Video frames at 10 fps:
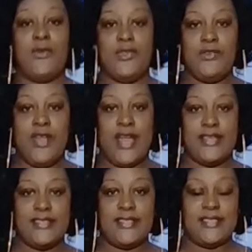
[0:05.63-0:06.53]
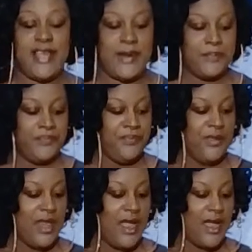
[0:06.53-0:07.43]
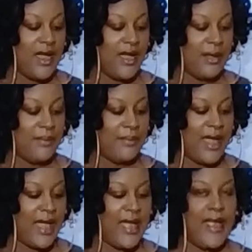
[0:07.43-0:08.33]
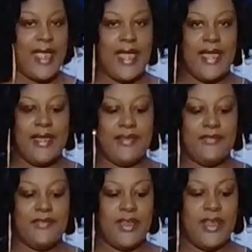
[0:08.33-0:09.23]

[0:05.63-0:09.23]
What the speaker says: for you guys today. I have